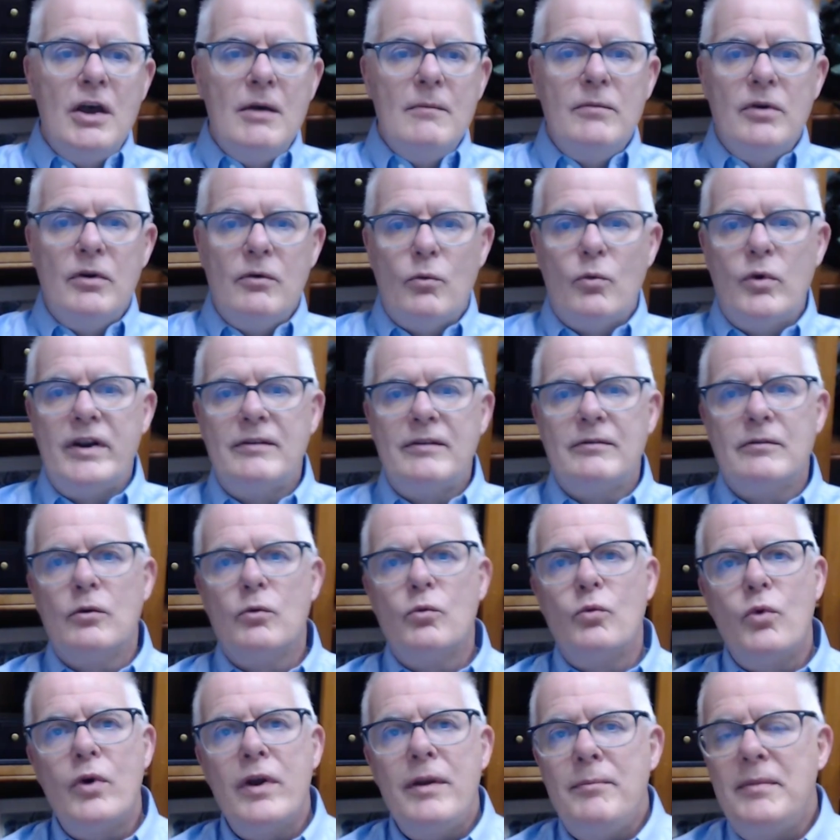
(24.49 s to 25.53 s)
But when
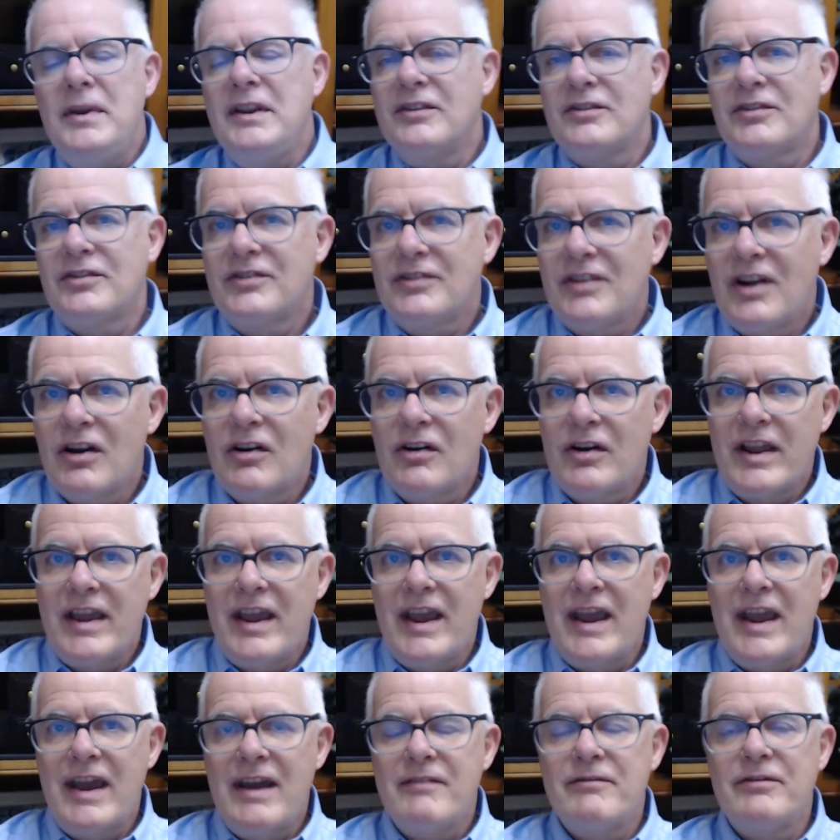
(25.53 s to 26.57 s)
women start
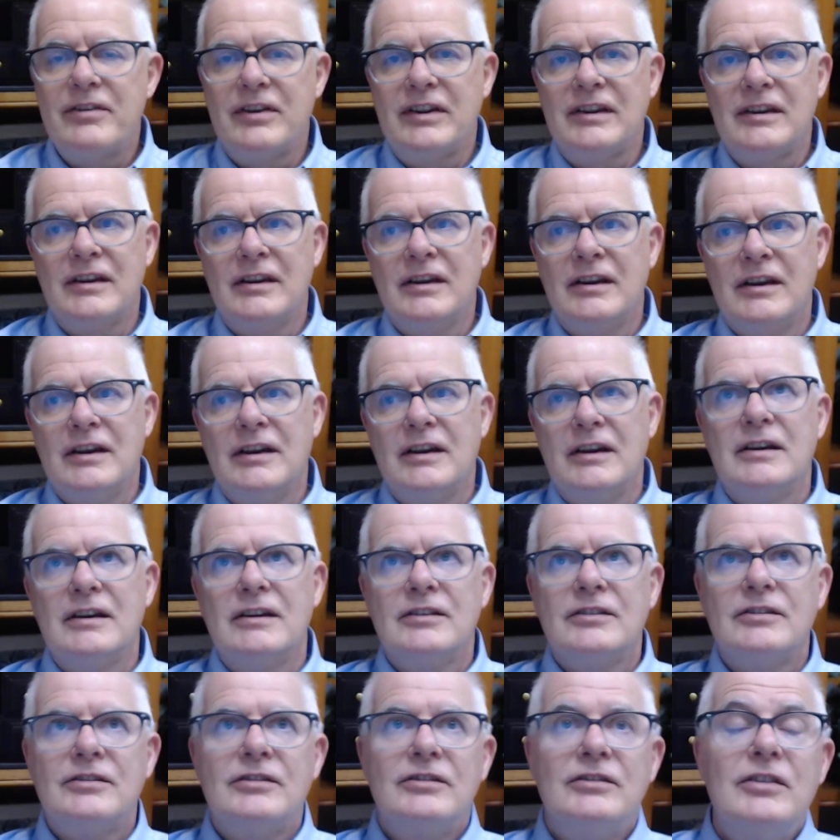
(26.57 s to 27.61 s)
having
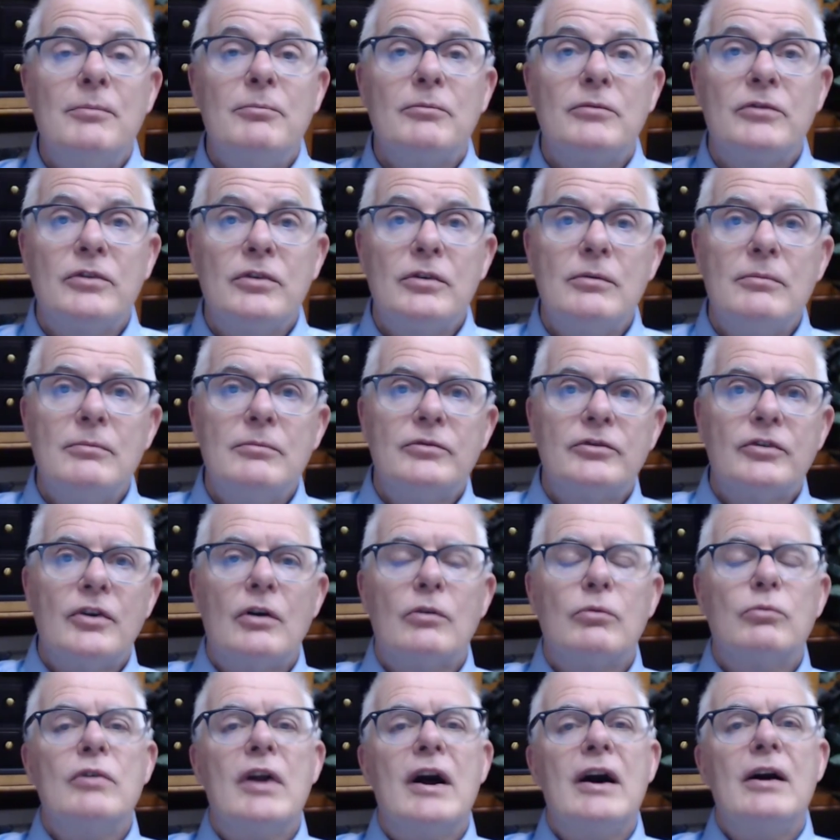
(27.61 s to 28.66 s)
symptoms
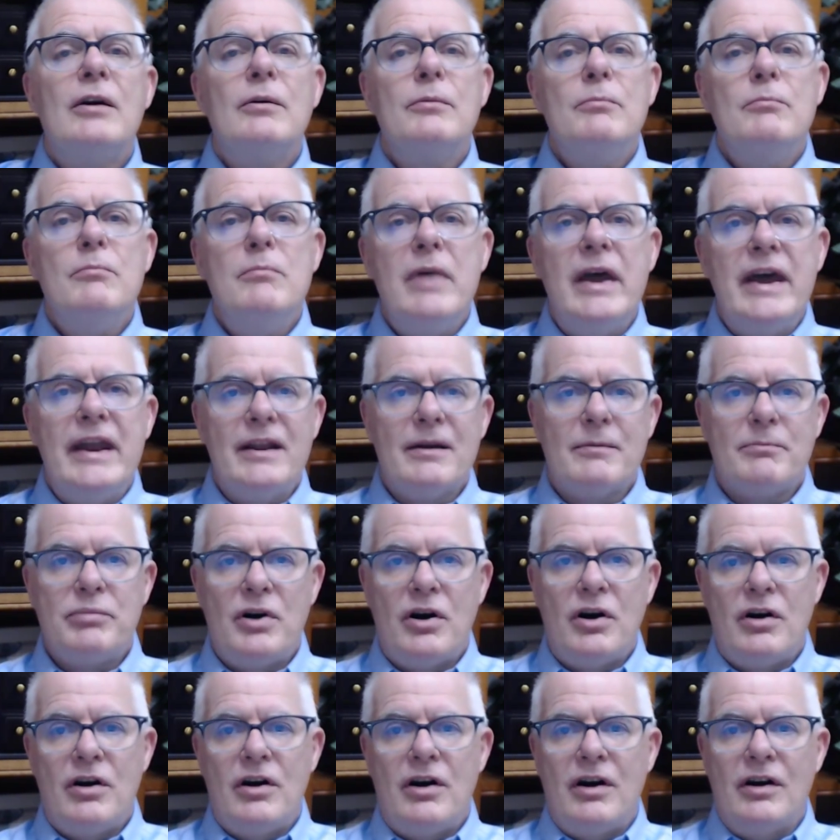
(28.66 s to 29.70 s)
around
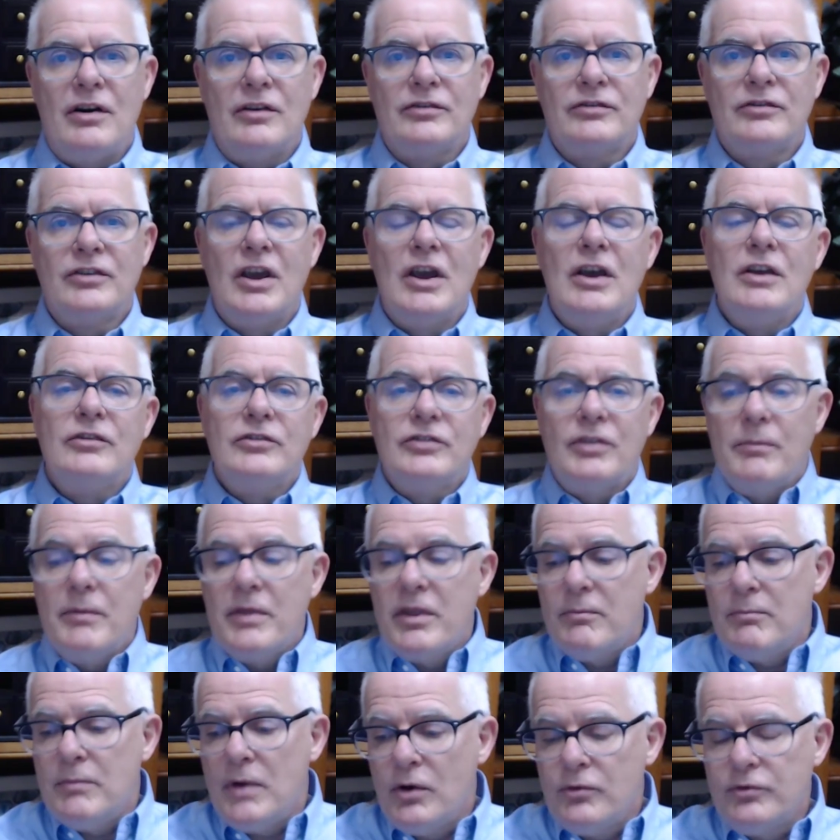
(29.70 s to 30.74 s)
menopause, some of
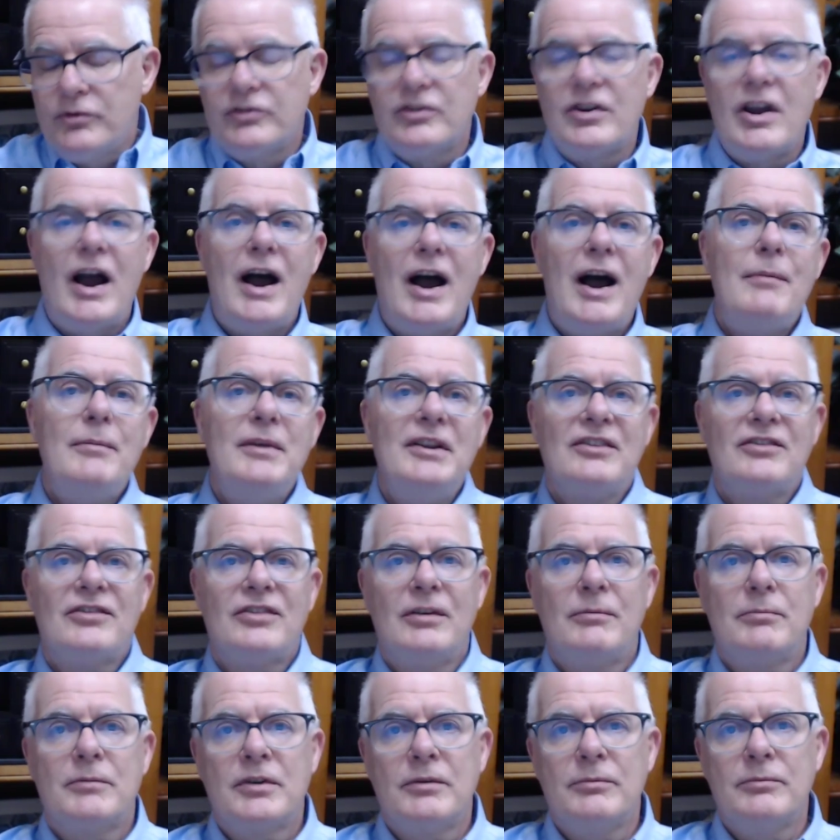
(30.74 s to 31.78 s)
the most common
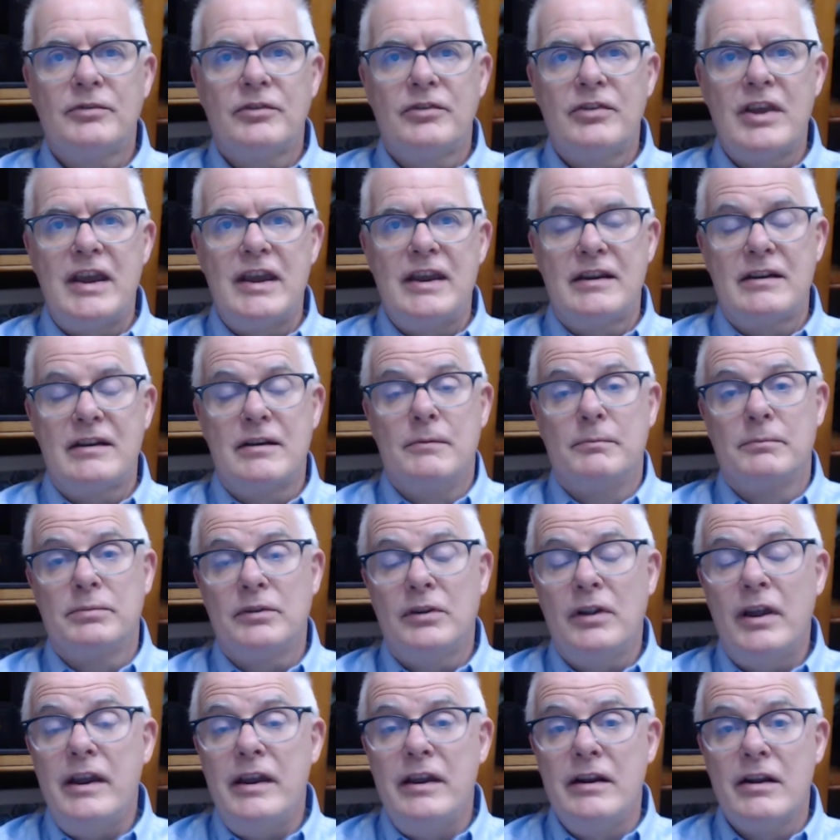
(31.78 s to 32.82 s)
symptoms they
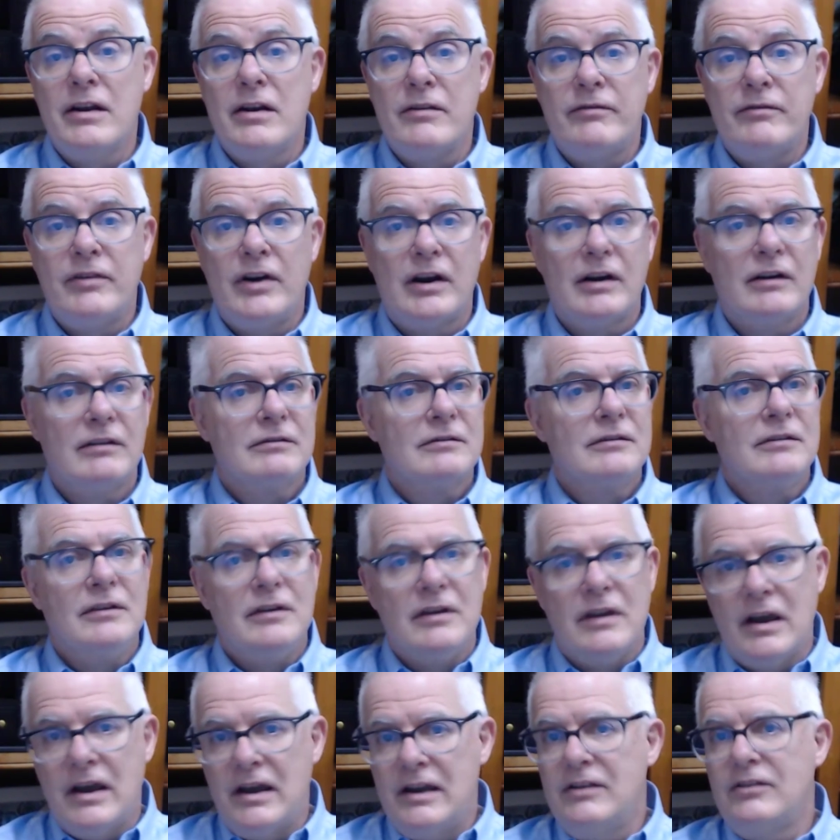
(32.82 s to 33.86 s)
complain of are
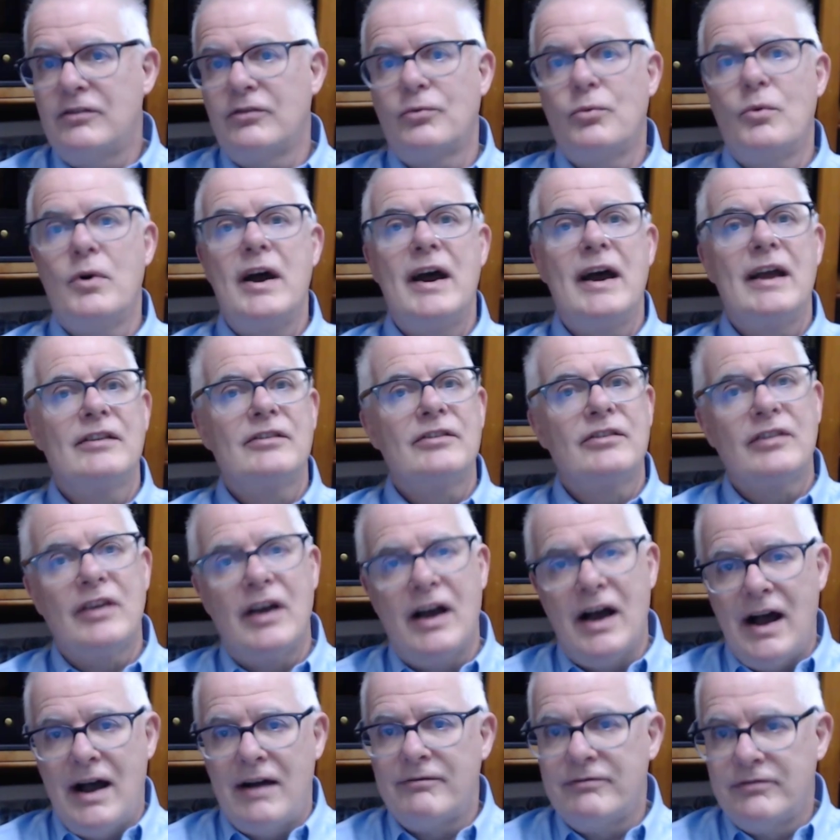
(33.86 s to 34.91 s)
night sweats,
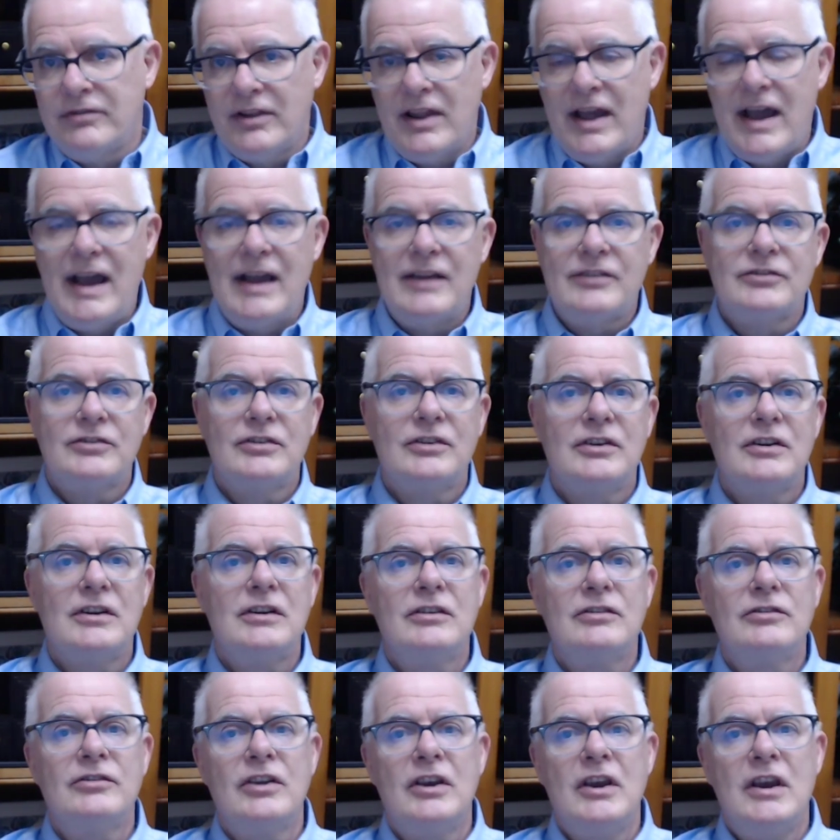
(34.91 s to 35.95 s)
hot
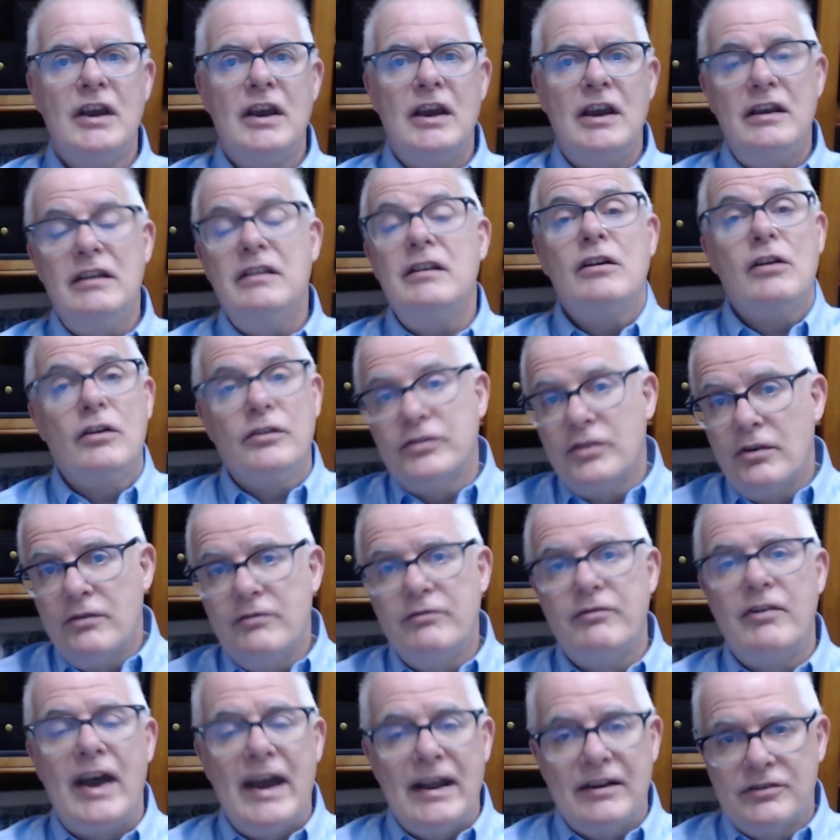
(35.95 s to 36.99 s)
flashes, and also
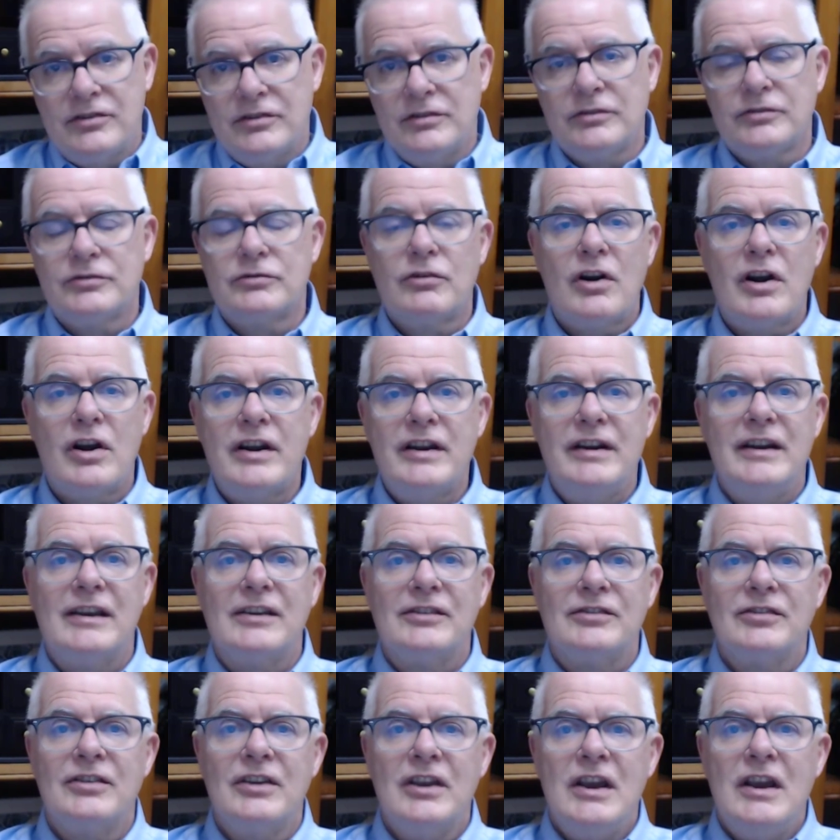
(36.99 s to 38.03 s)
vaginal
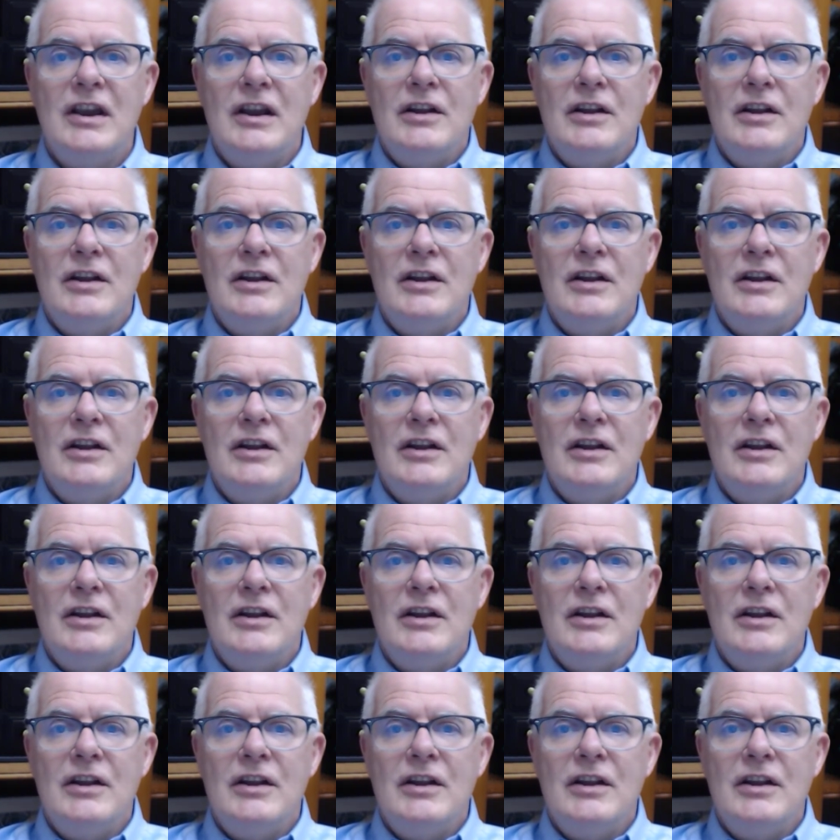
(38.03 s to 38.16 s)
dryness.